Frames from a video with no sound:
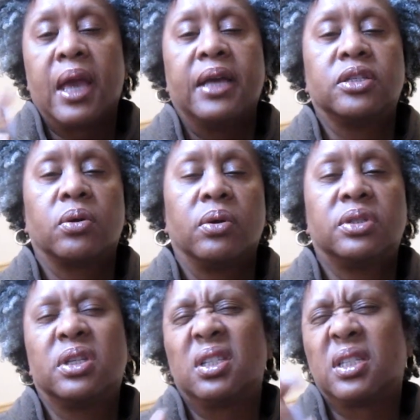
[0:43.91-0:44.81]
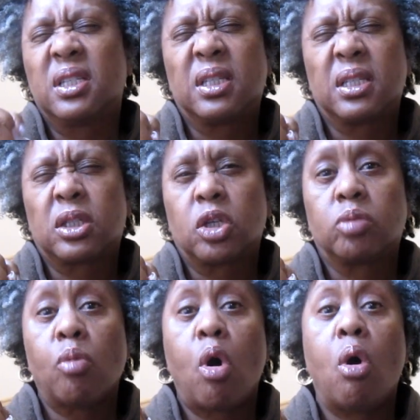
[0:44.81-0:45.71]
And so it's just a
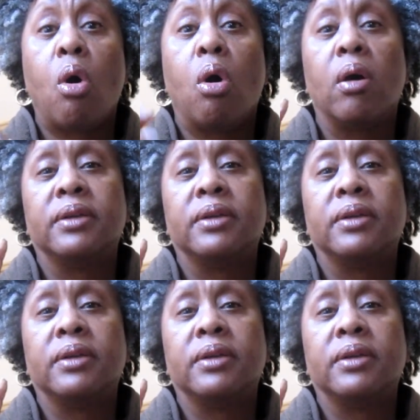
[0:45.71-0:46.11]
small haul,